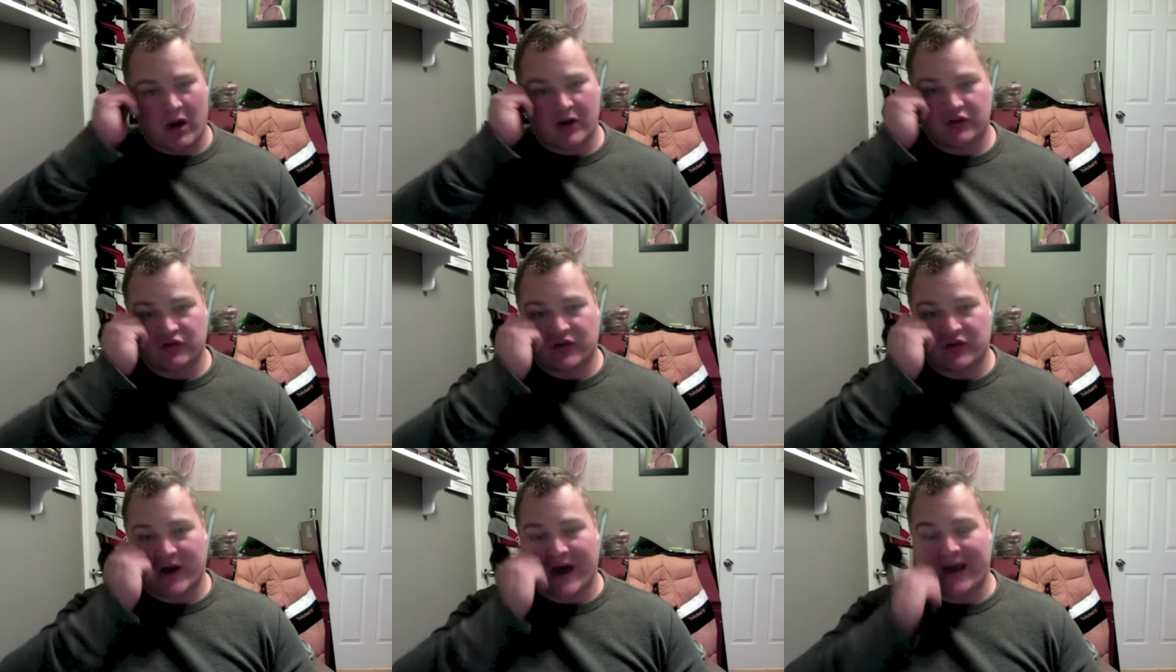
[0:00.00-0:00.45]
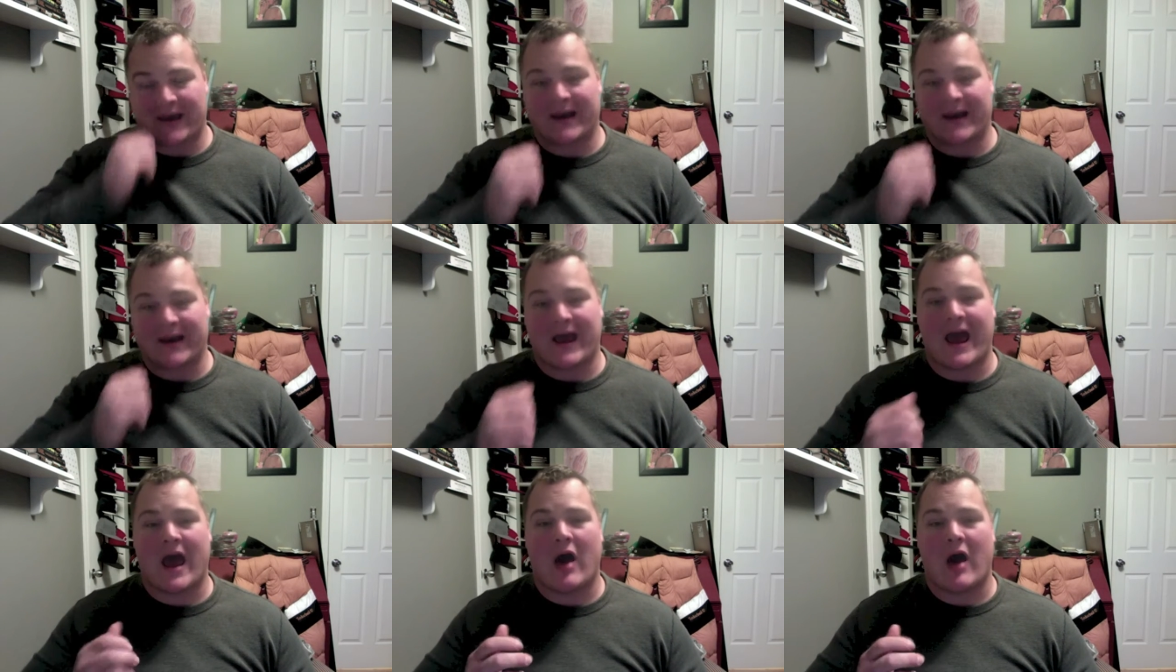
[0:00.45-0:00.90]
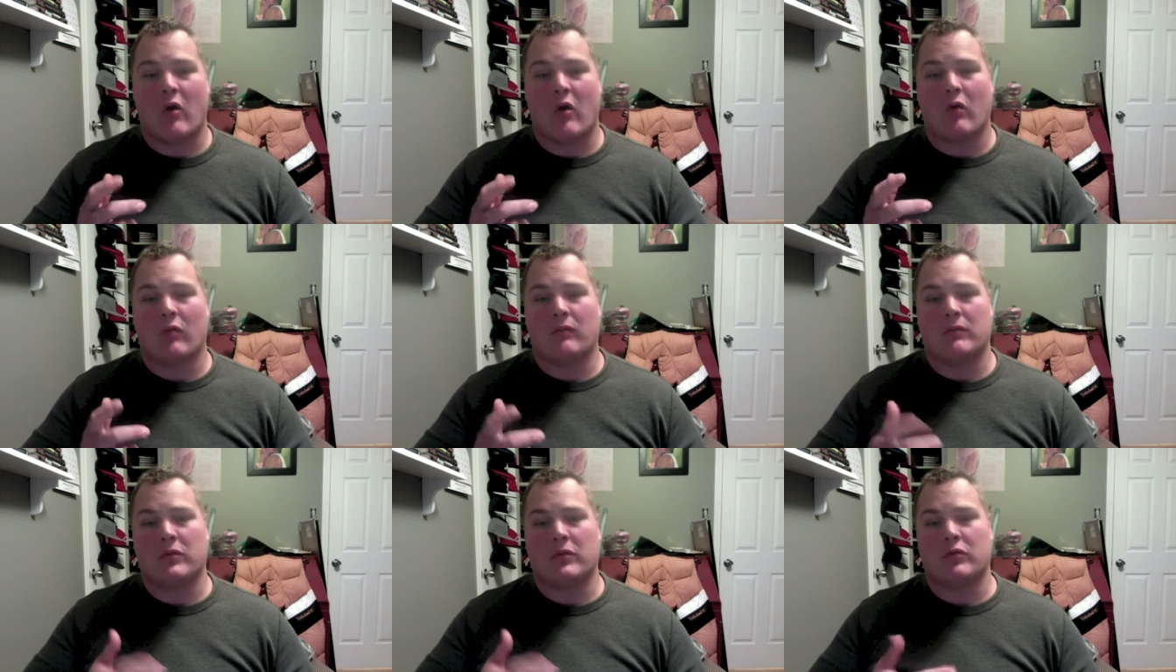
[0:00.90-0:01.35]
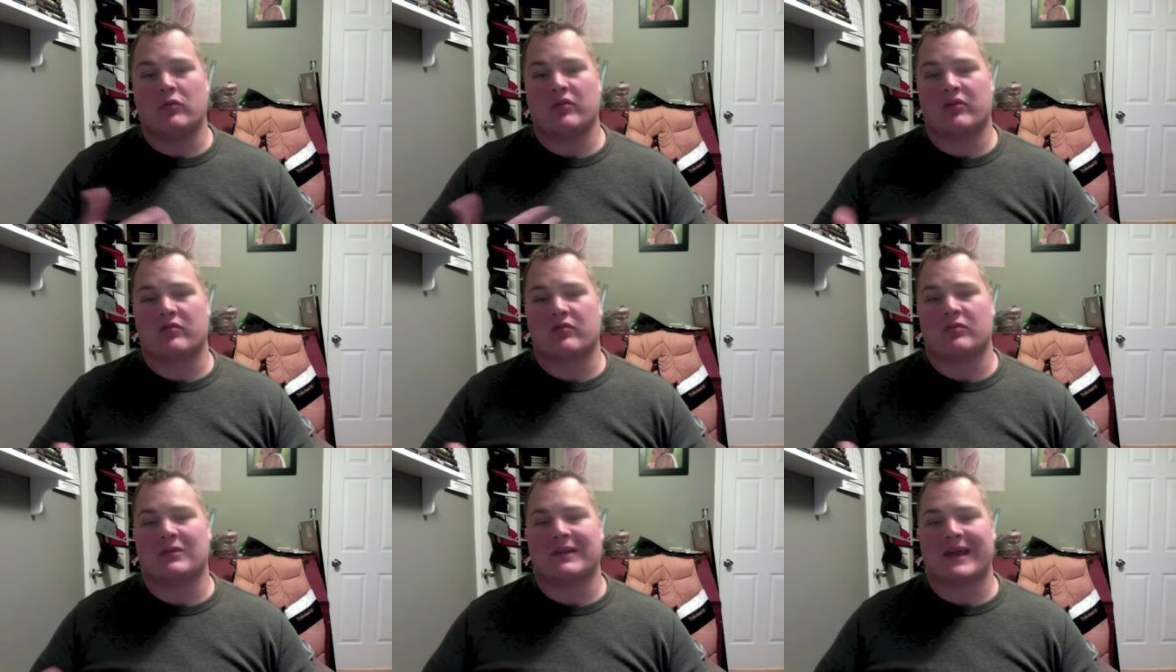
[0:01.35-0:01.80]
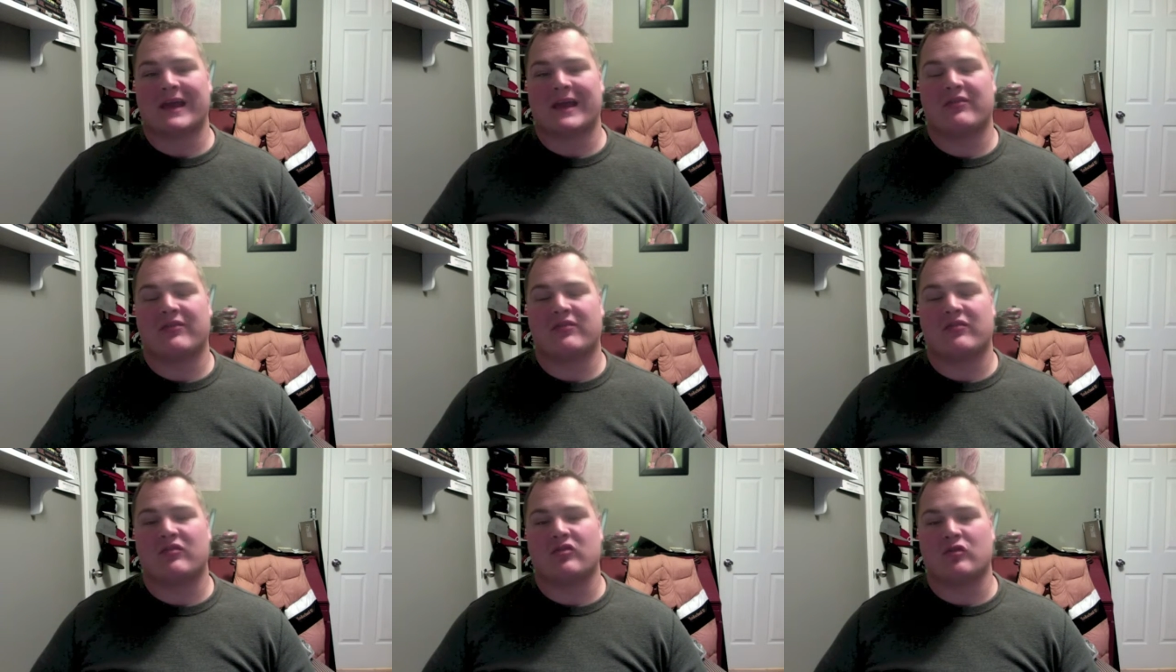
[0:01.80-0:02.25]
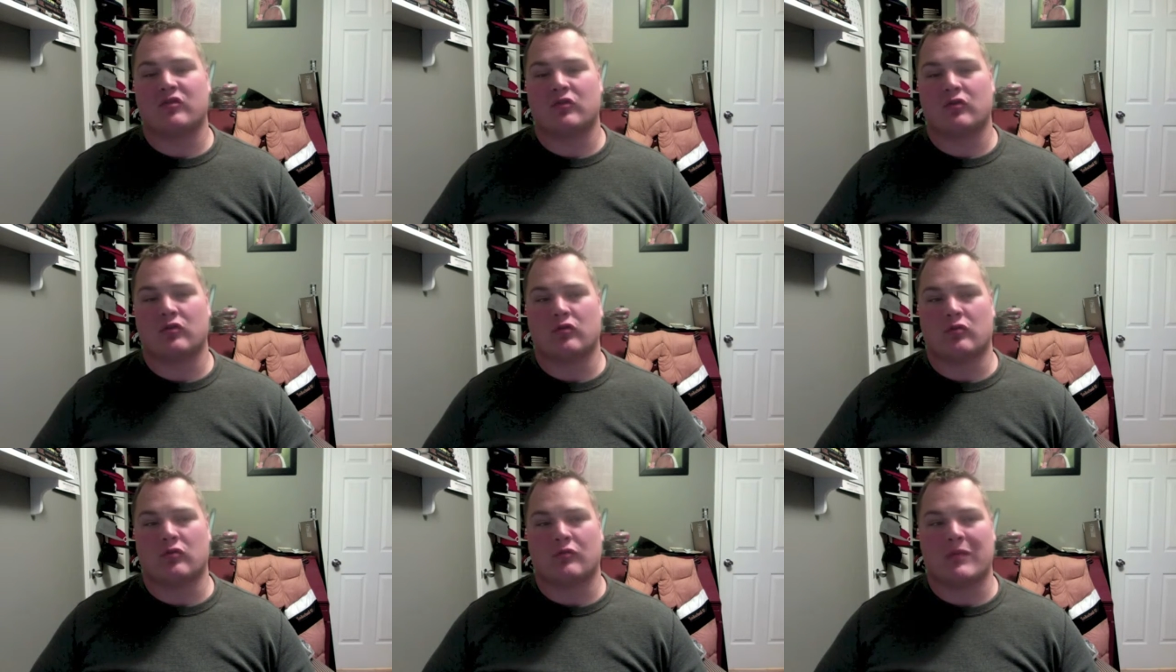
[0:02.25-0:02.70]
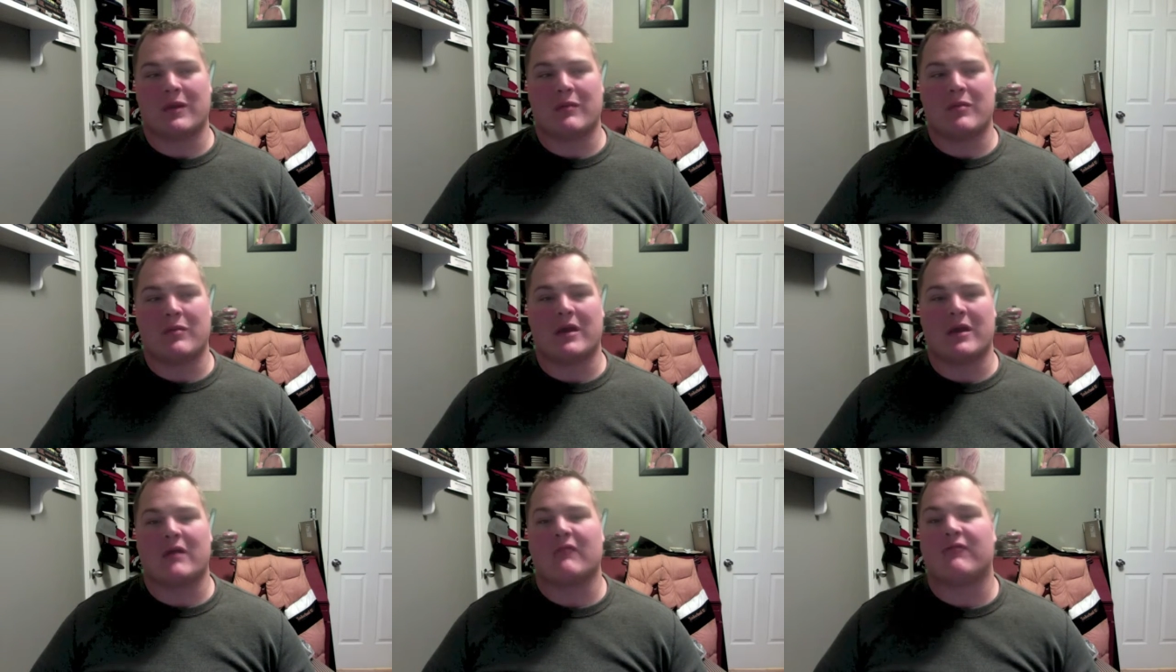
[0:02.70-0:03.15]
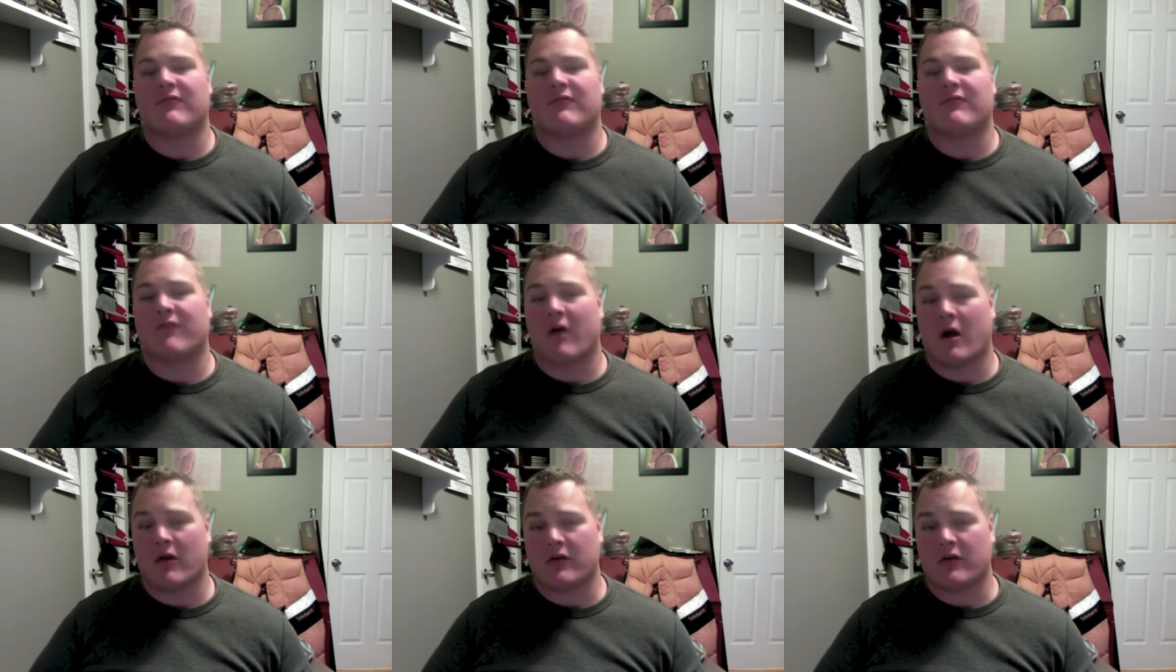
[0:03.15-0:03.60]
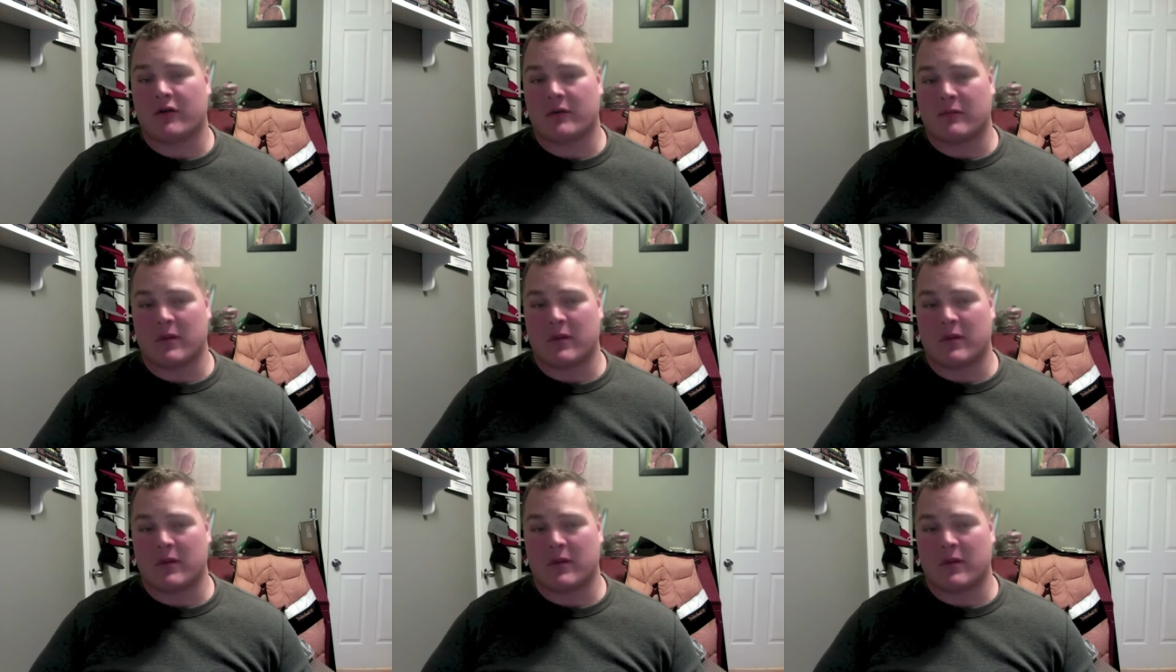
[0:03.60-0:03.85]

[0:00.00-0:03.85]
track, and how music relates to me being a father and me